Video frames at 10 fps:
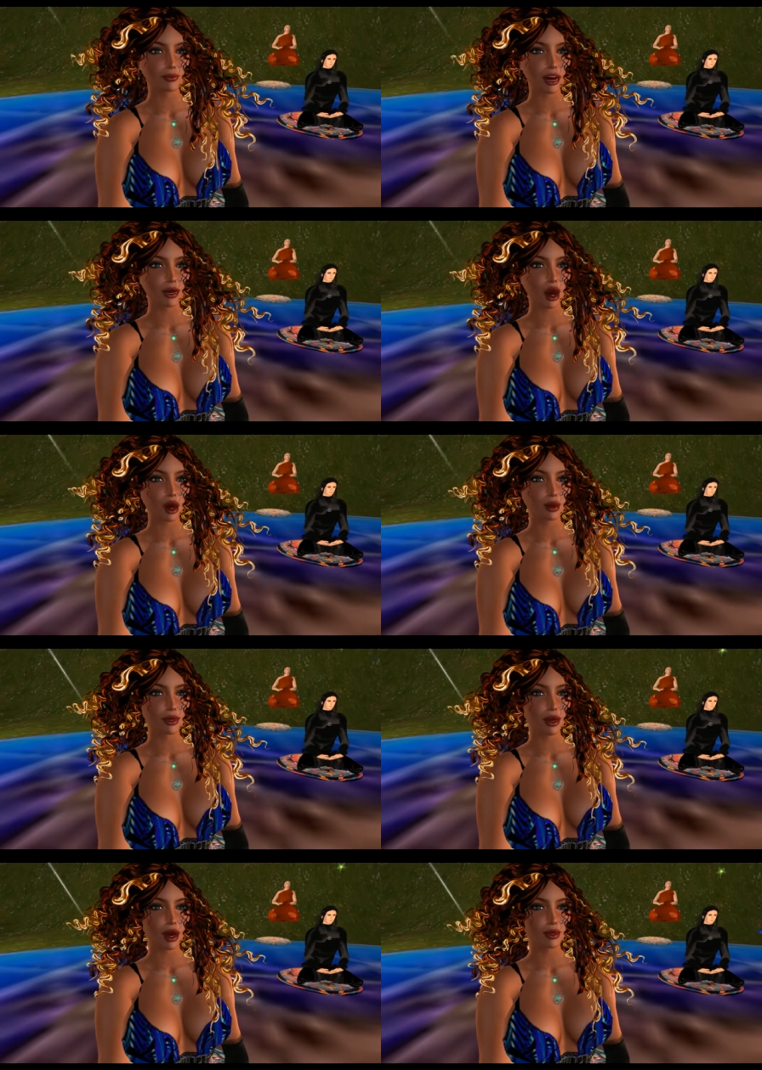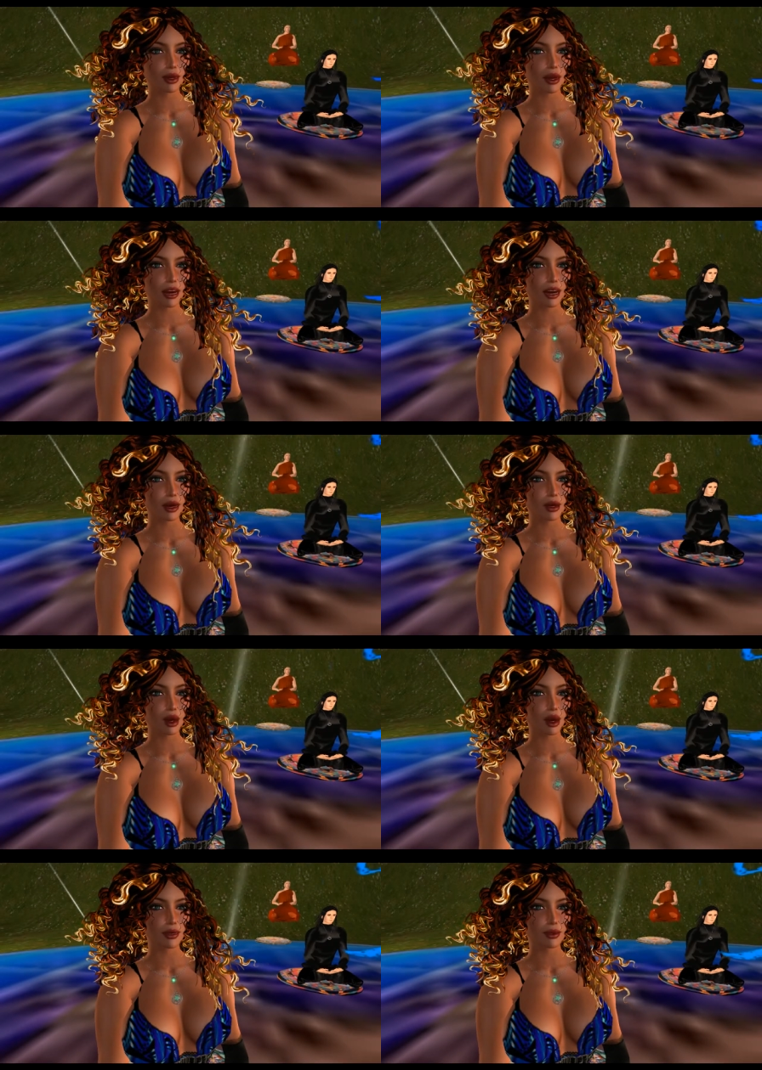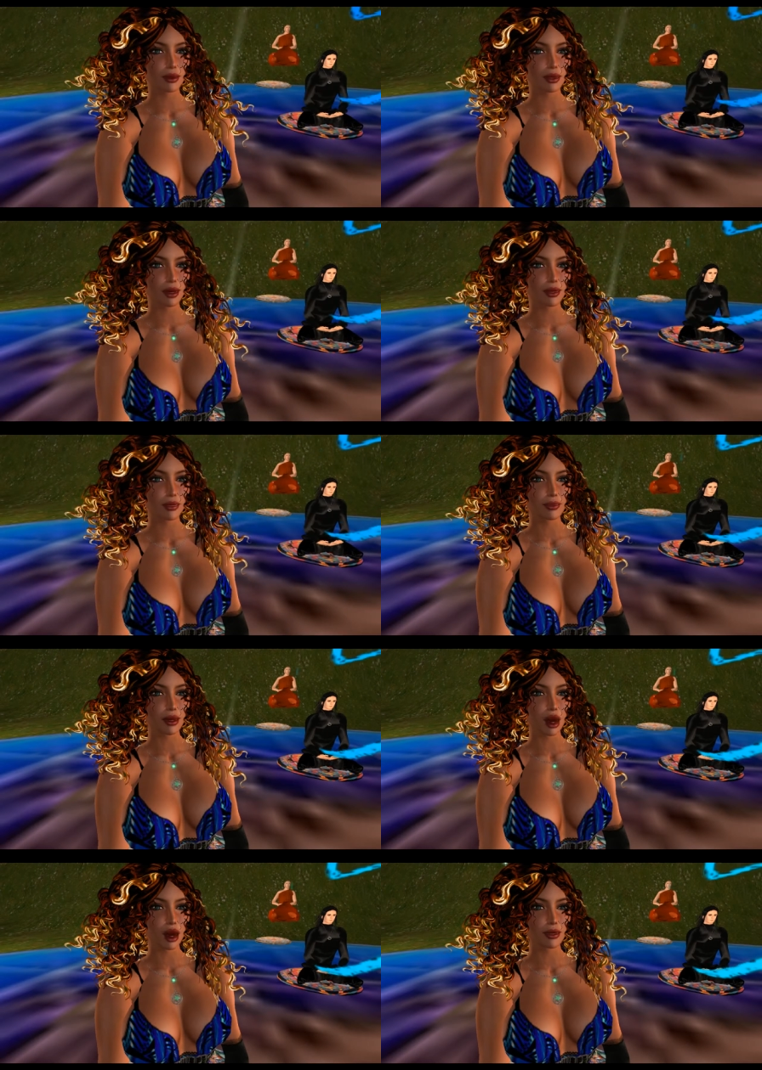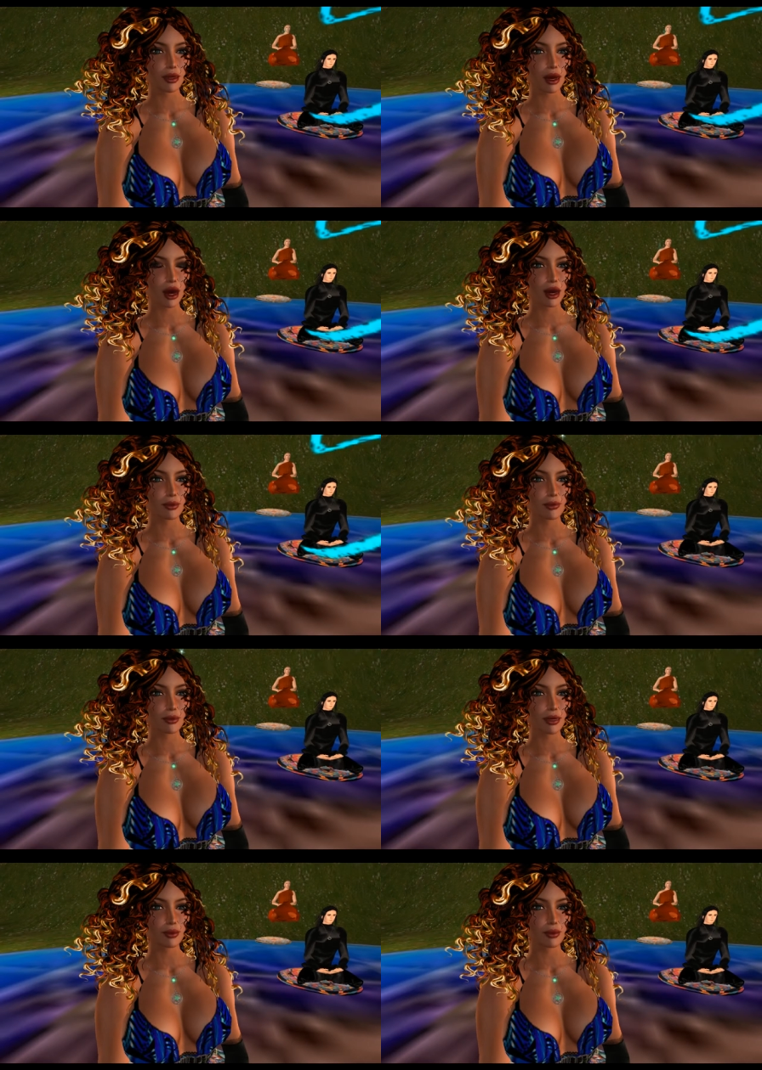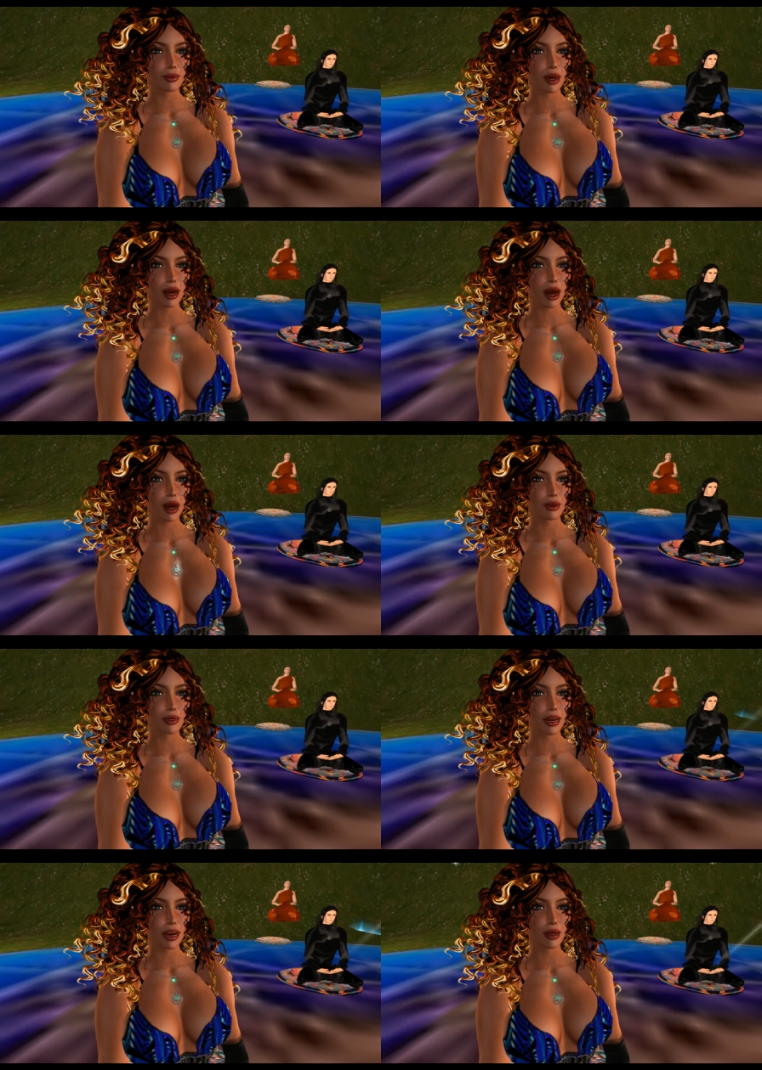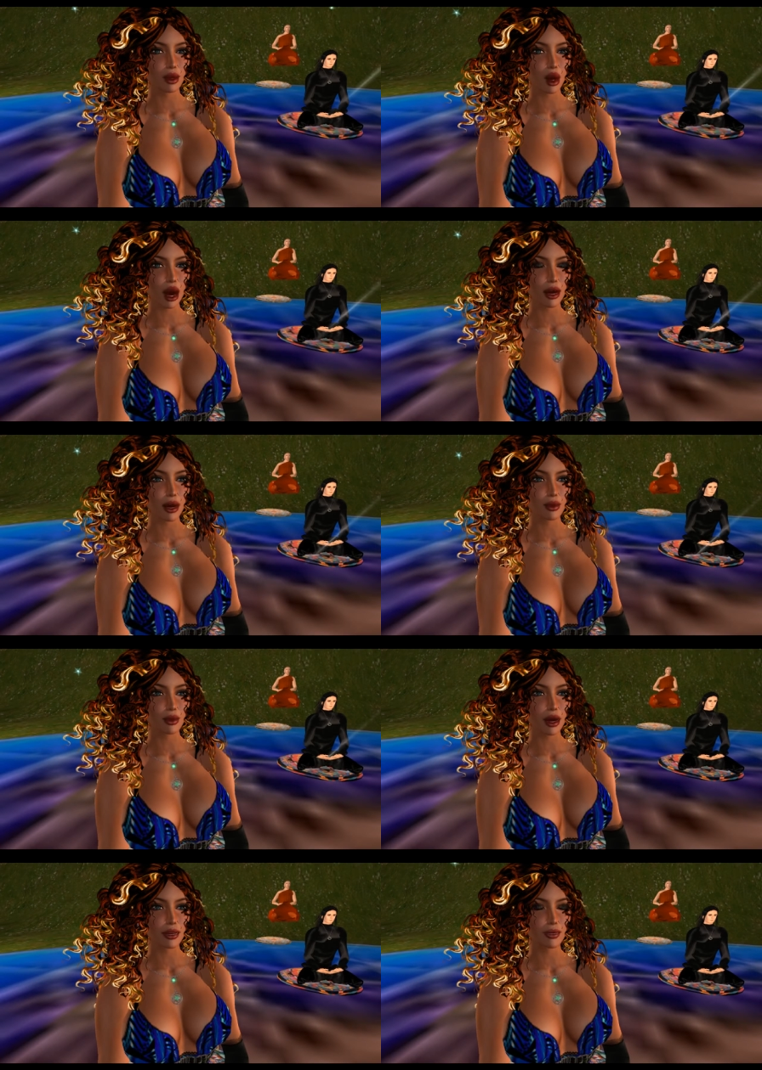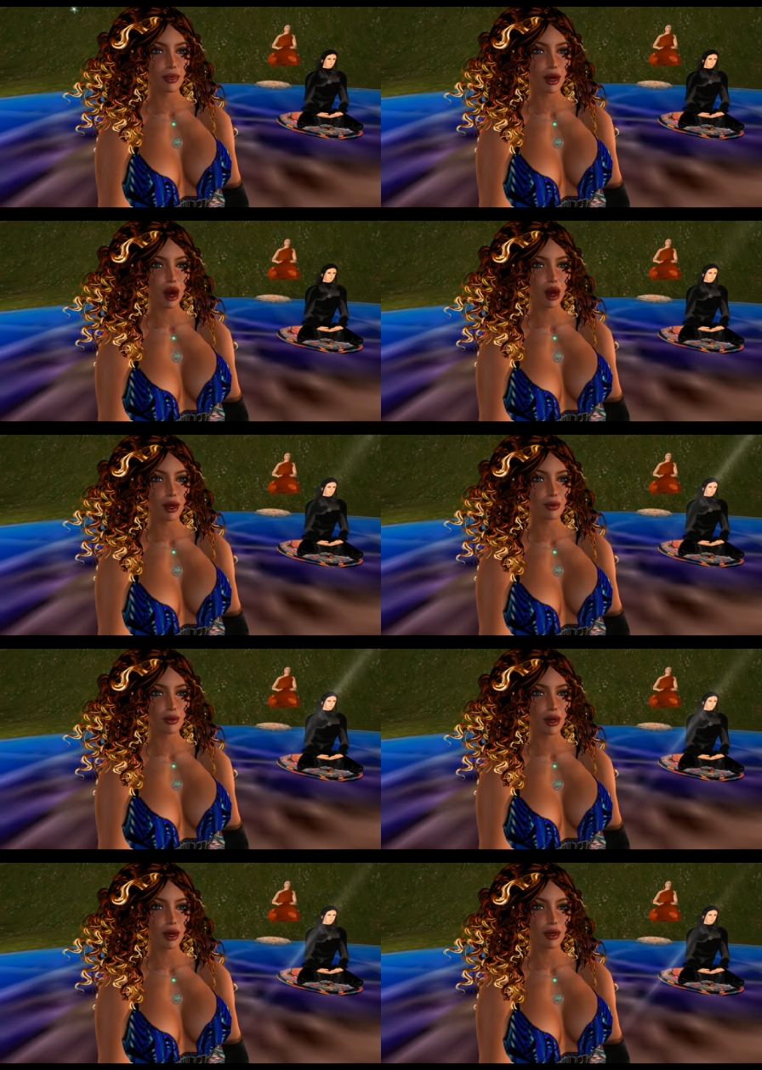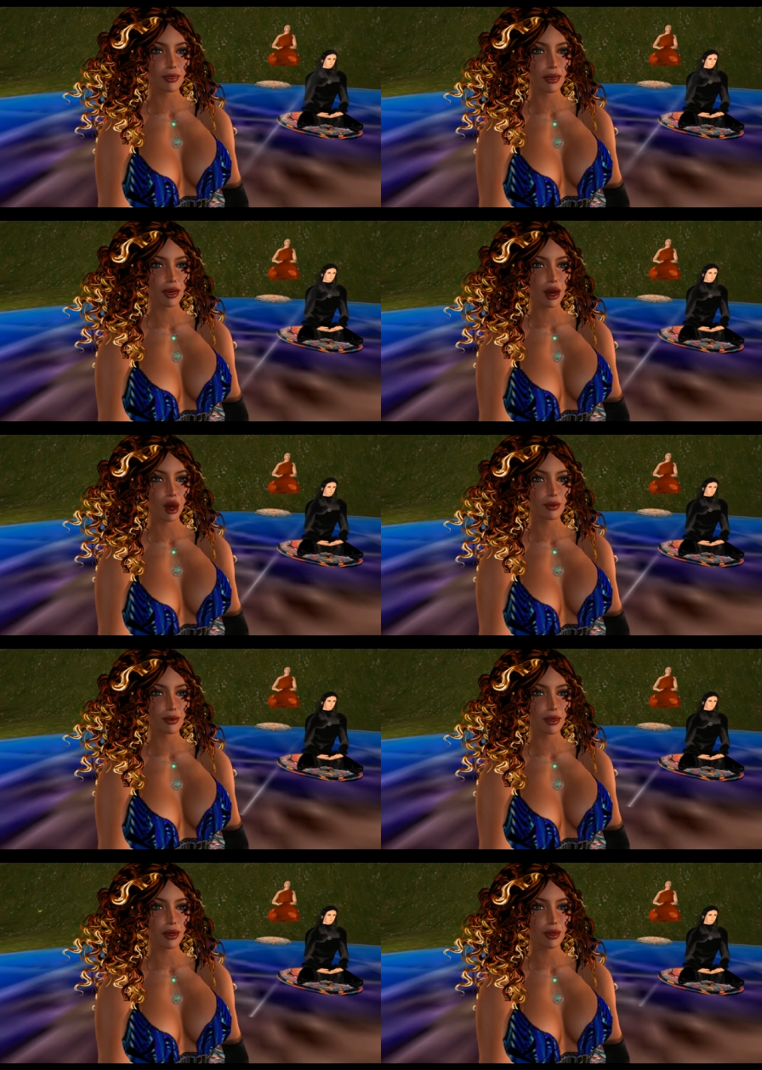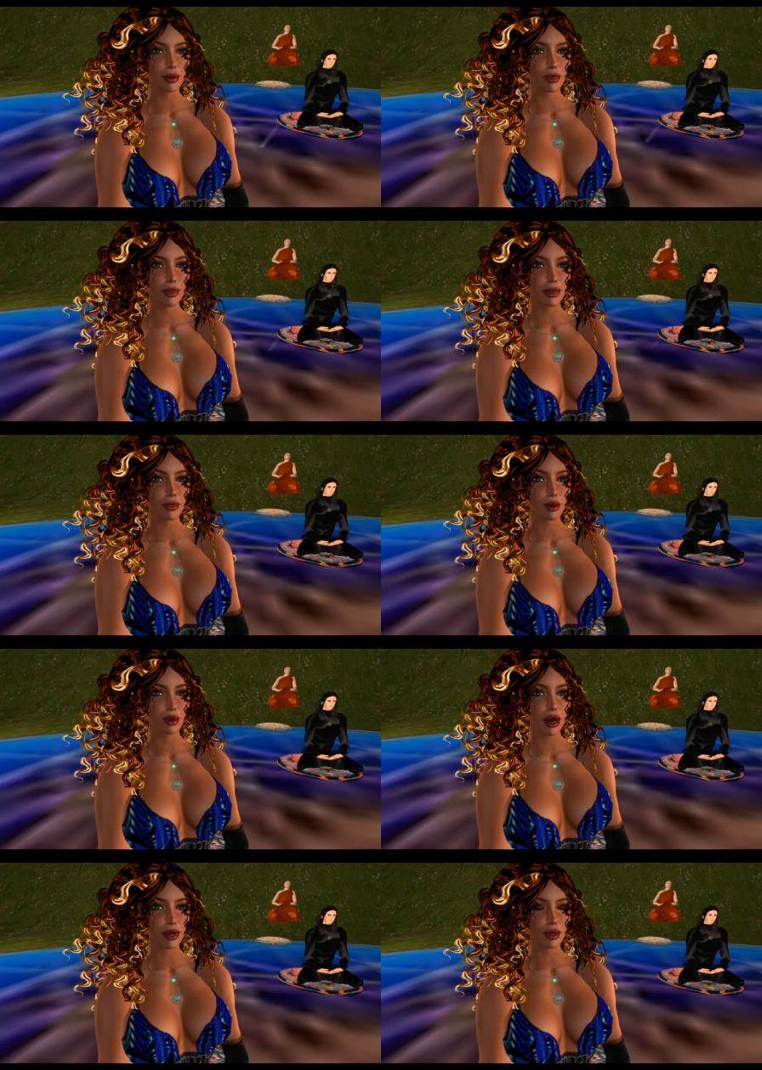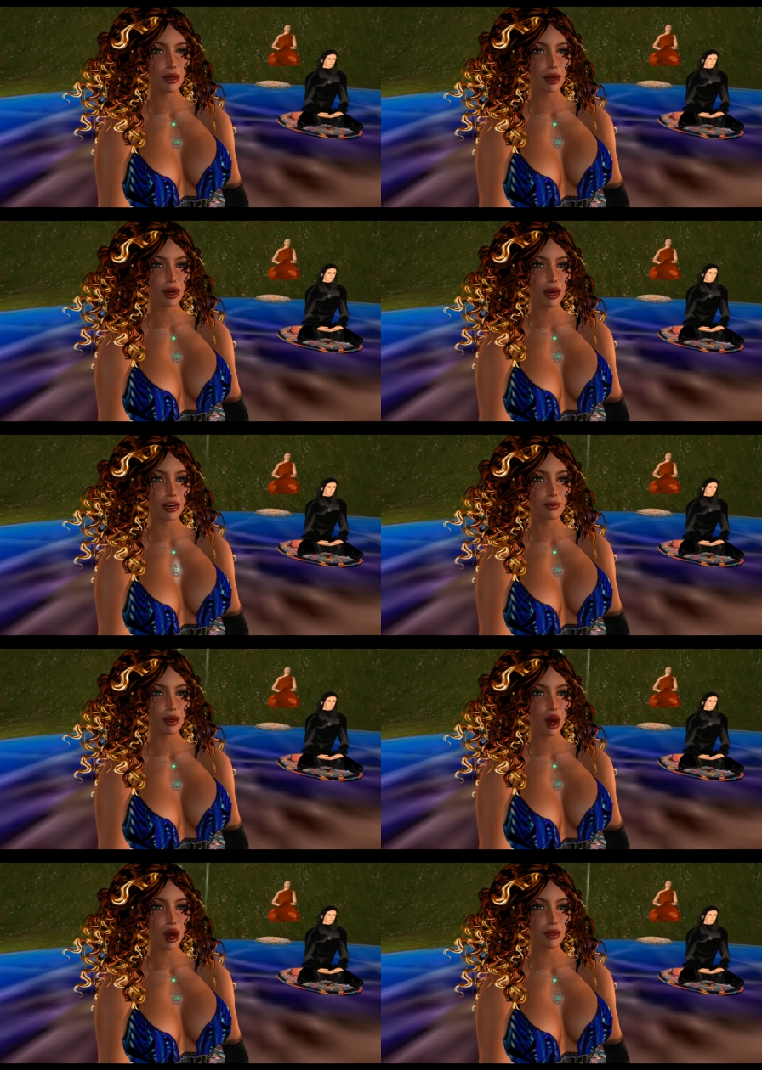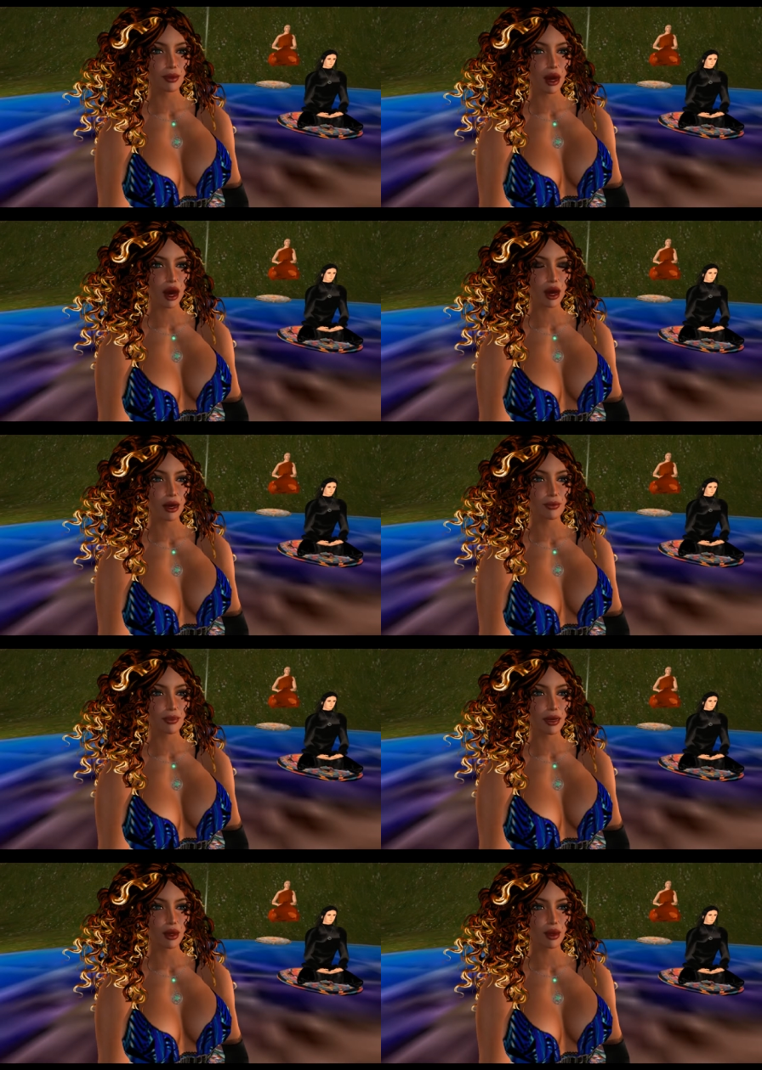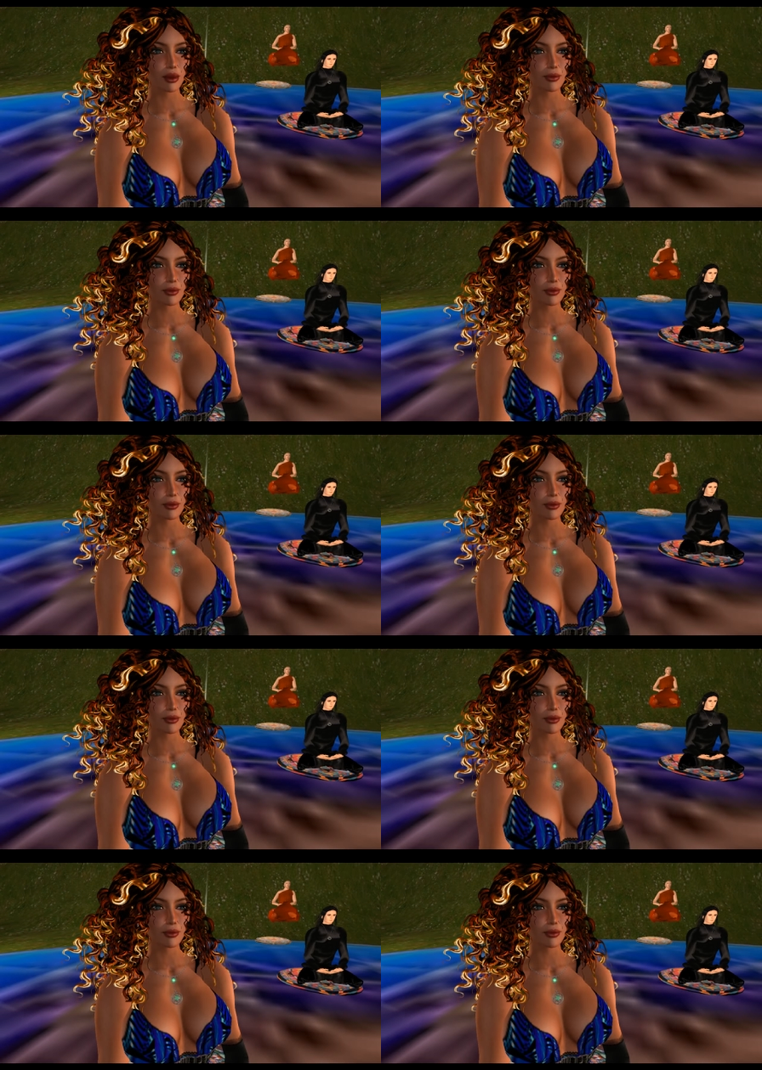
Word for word: we will begin to slow and stop the active transmission of the energy of this group as enough energy has been shared,